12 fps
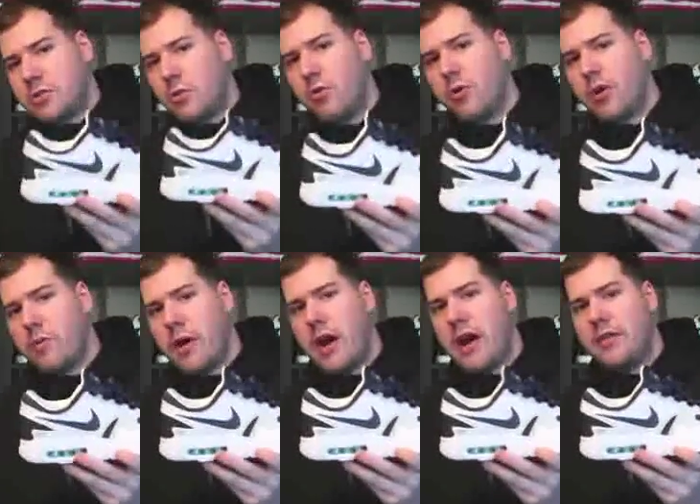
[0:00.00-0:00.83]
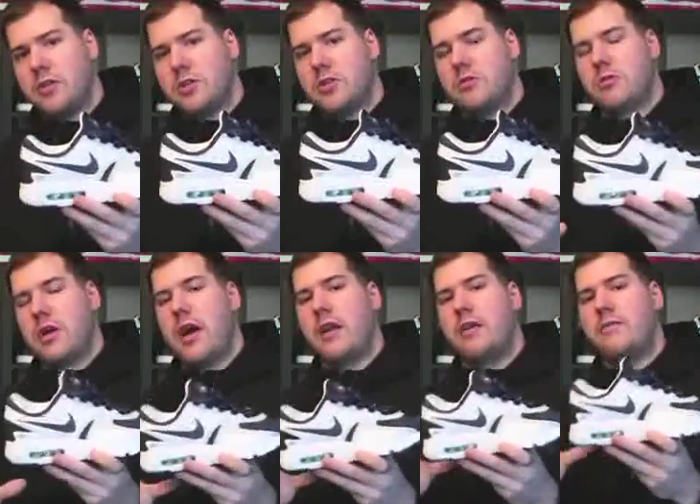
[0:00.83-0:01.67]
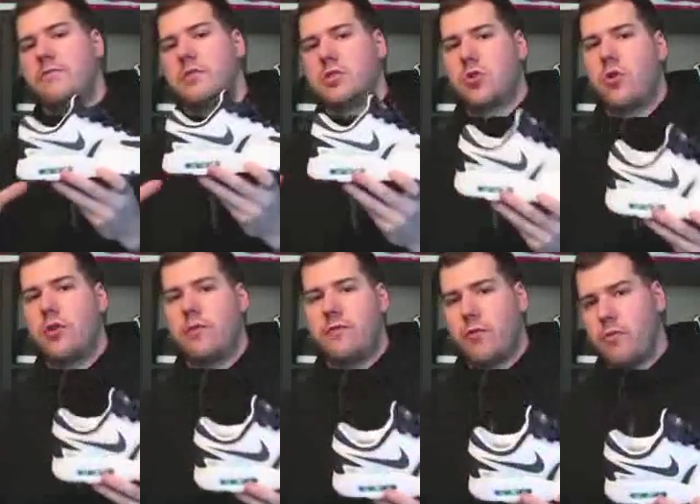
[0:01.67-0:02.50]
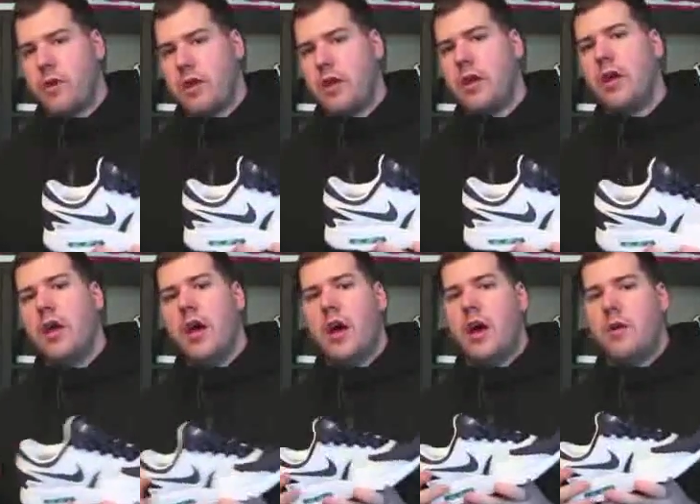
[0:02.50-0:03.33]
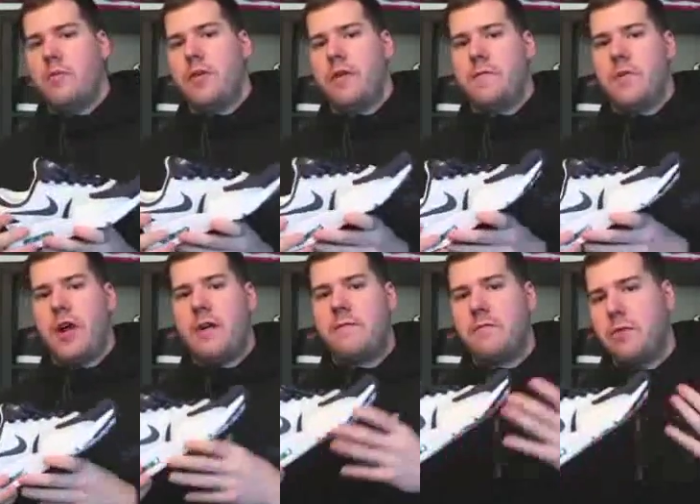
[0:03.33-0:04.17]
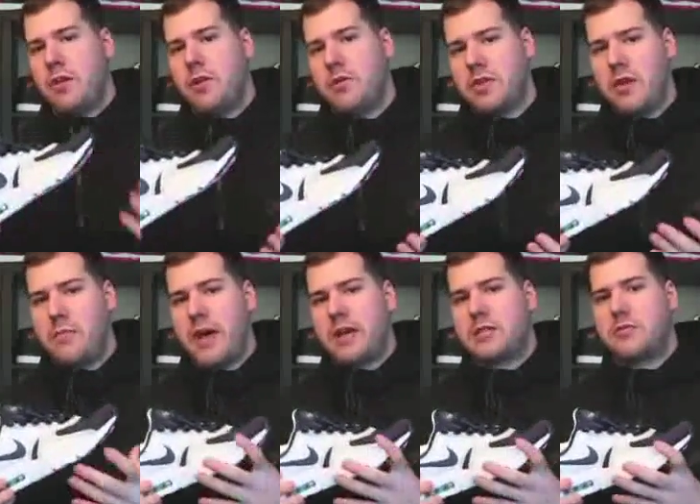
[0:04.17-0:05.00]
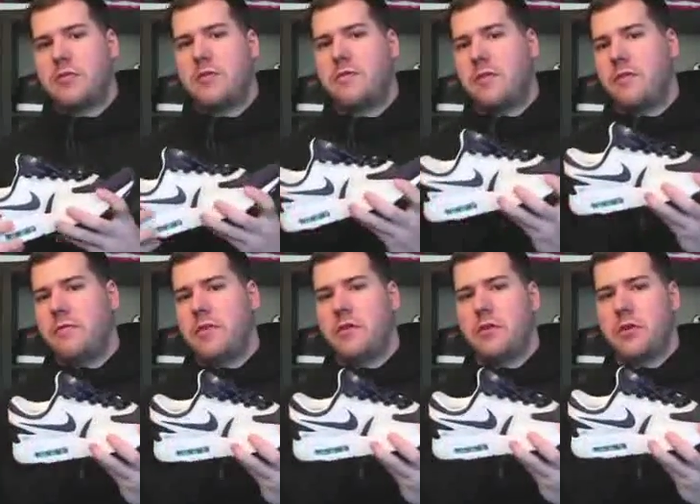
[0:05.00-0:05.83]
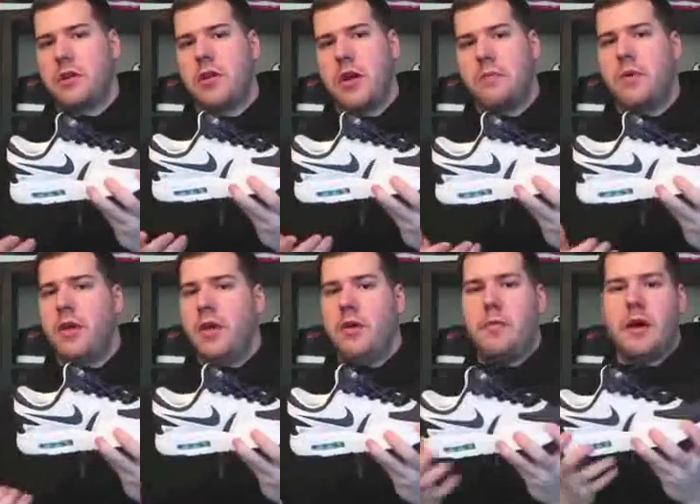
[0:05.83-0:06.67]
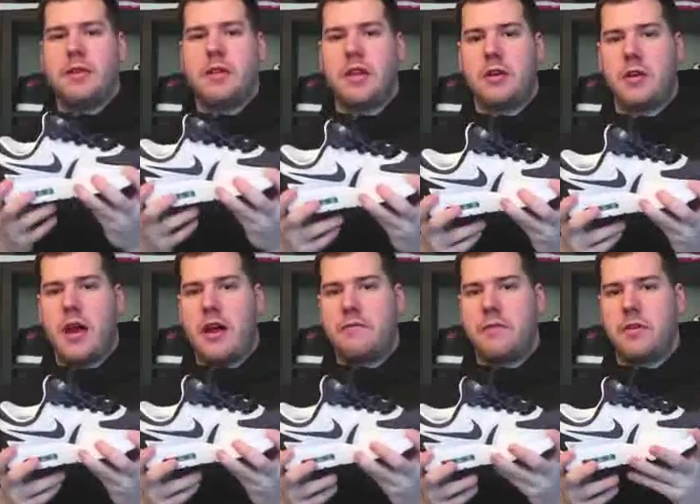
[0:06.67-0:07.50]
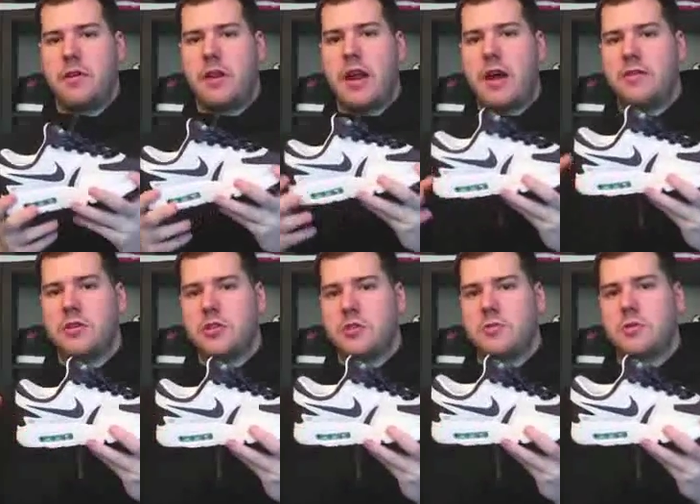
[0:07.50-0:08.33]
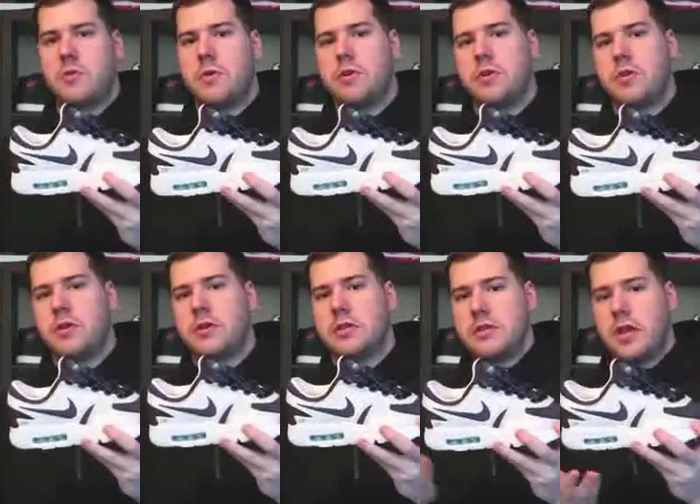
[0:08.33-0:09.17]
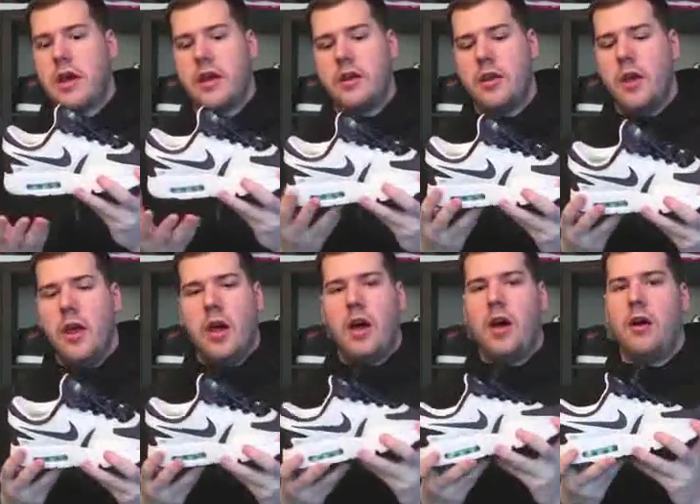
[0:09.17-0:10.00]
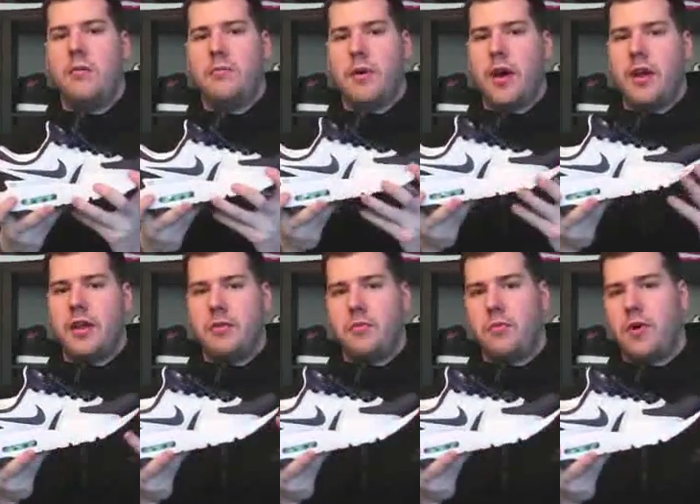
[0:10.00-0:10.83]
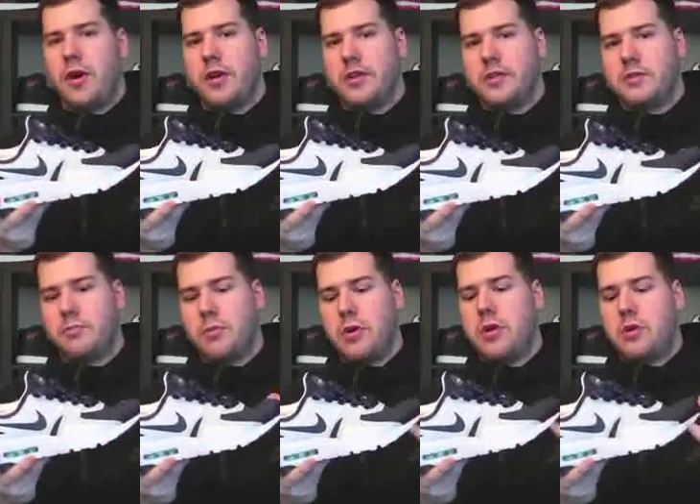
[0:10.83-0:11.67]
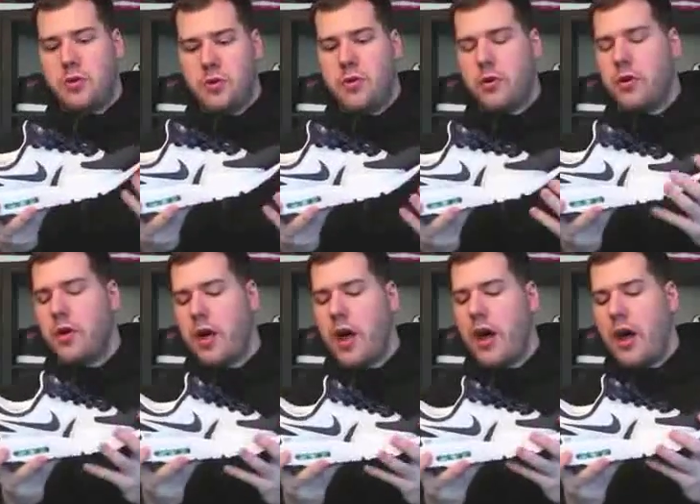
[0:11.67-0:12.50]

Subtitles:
story behind the shoe kind of sold it for me. If you're not familiar with that backstory, feel free to look it up about Tinker Hatfield and how this shoe was originally designed, but it was pretty cool.